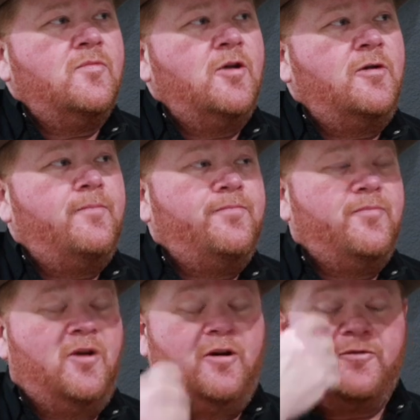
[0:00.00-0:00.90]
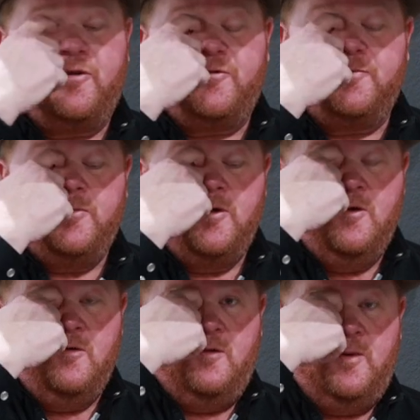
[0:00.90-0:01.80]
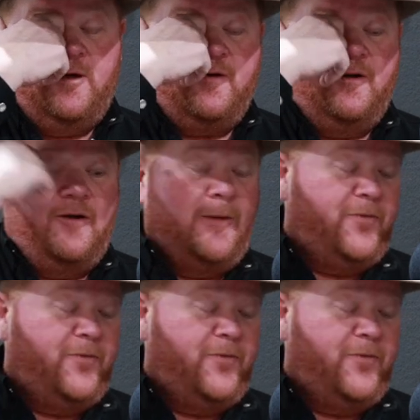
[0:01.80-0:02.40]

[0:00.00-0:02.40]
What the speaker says: Yeah. No, that's awesome. Well, Matt, we're going to wrap